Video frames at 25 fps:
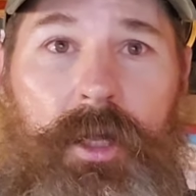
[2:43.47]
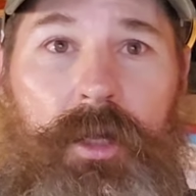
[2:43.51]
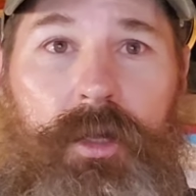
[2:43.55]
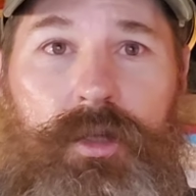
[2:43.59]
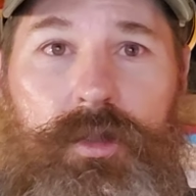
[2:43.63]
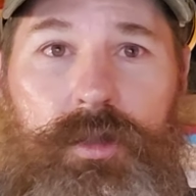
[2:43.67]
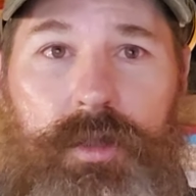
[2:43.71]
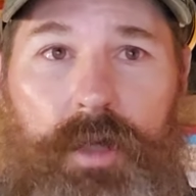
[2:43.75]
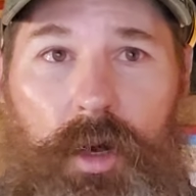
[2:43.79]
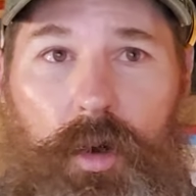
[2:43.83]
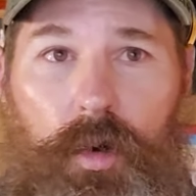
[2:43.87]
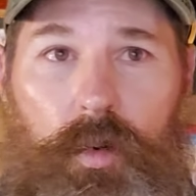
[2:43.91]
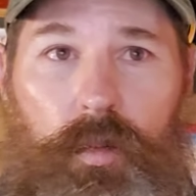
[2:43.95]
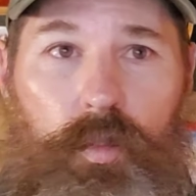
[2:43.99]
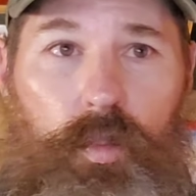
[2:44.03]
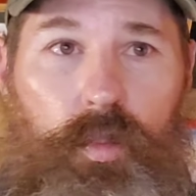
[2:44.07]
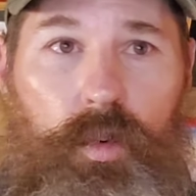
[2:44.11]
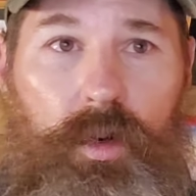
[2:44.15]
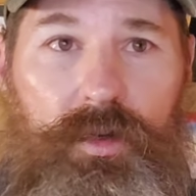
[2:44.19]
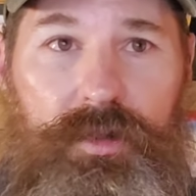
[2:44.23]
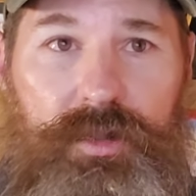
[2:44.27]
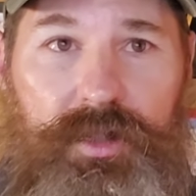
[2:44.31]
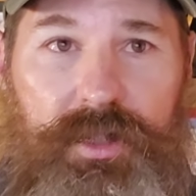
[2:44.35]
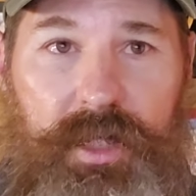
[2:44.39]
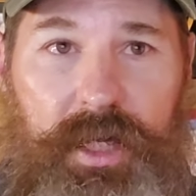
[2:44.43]
So
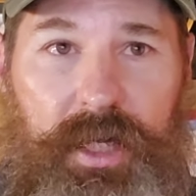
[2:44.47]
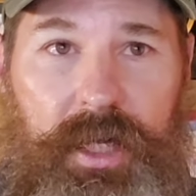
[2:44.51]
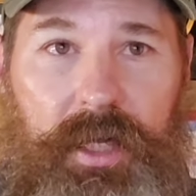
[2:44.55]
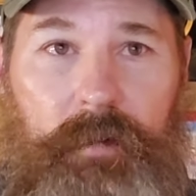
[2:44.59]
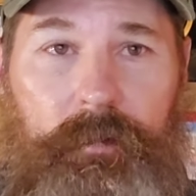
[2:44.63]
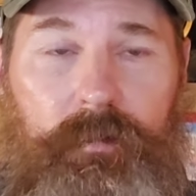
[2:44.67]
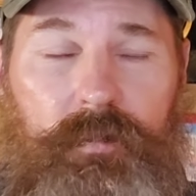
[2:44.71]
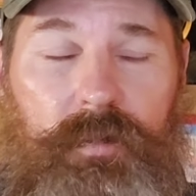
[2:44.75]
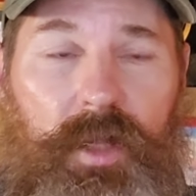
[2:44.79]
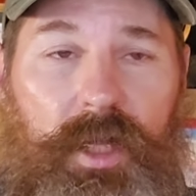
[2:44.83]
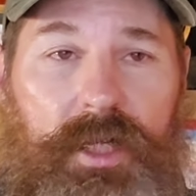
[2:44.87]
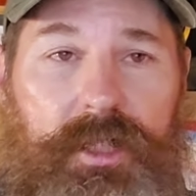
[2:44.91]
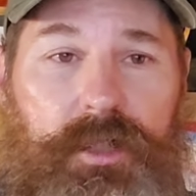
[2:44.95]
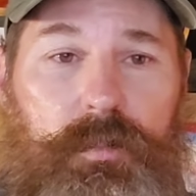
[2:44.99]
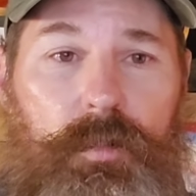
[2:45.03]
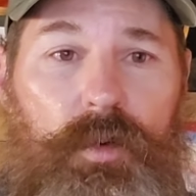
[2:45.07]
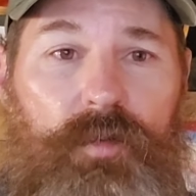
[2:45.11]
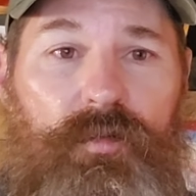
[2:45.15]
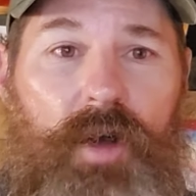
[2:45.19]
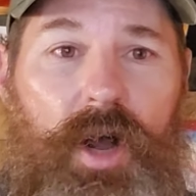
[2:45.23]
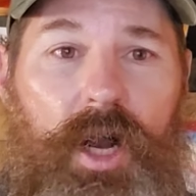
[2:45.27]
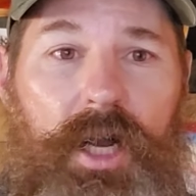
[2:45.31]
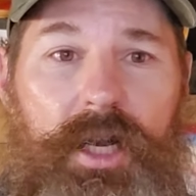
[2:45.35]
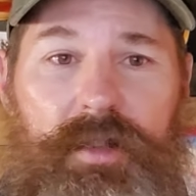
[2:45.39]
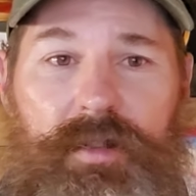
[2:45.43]
we'll see. Let's move
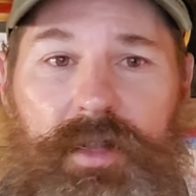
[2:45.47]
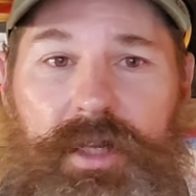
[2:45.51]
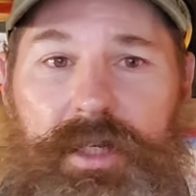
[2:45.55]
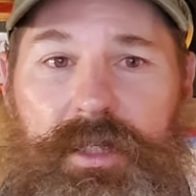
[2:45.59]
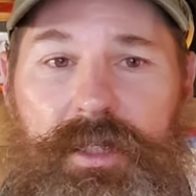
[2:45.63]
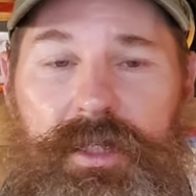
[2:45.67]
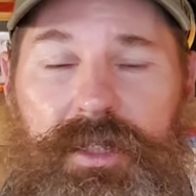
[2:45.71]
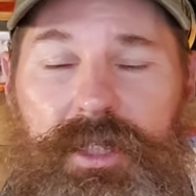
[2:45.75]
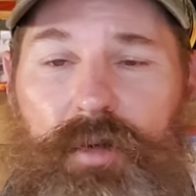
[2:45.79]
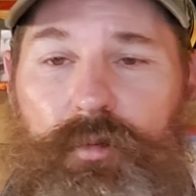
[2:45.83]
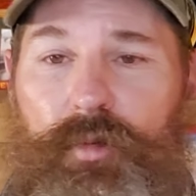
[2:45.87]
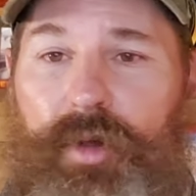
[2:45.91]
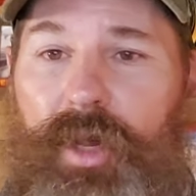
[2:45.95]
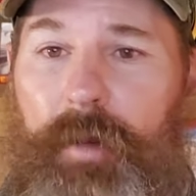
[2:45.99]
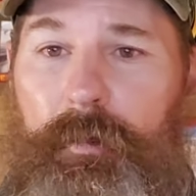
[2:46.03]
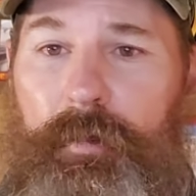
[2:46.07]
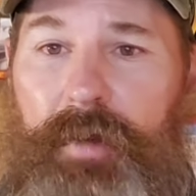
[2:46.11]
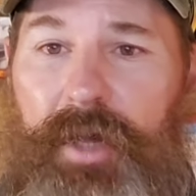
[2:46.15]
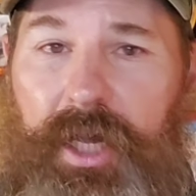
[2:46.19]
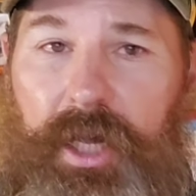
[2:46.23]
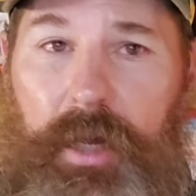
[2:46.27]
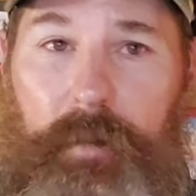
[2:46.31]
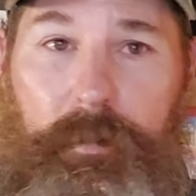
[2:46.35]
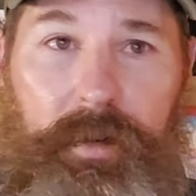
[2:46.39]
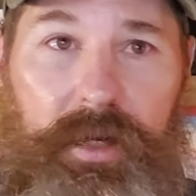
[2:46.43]
on in this and see if we can
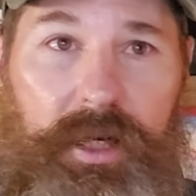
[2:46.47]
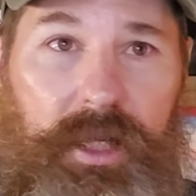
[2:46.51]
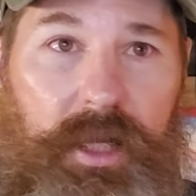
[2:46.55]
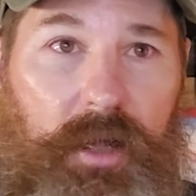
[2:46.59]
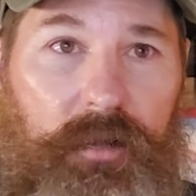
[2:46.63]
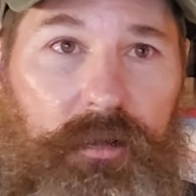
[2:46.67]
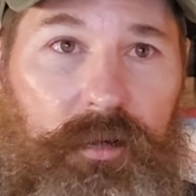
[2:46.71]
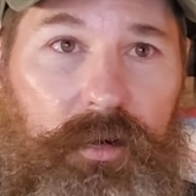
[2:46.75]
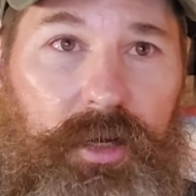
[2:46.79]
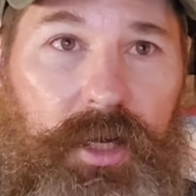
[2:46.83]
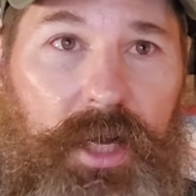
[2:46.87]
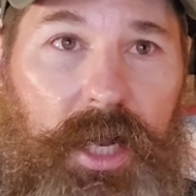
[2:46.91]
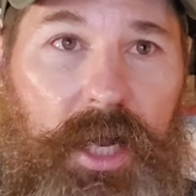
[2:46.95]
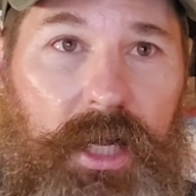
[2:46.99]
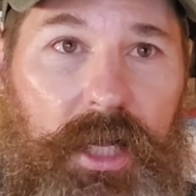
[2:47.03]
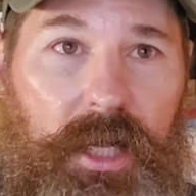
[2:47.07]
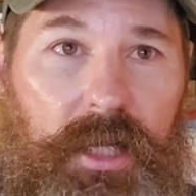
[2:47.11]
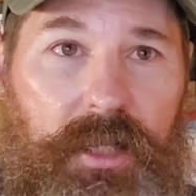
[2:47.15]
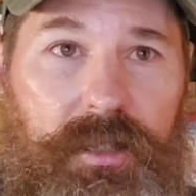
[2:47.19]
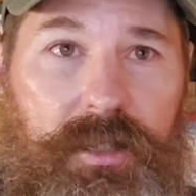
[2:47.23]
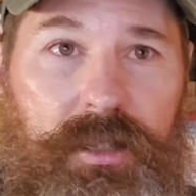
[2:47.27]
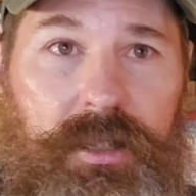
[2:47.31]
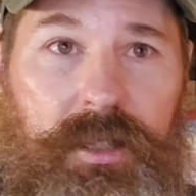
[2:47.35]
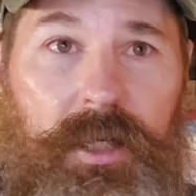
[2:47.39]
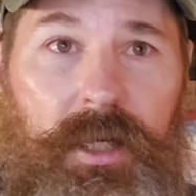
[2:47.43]
pick up any other
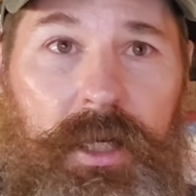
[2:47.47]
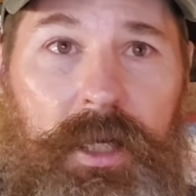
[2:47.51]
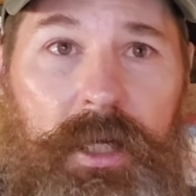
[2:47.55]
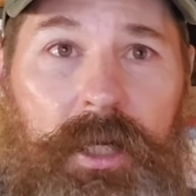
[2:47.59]
nuggets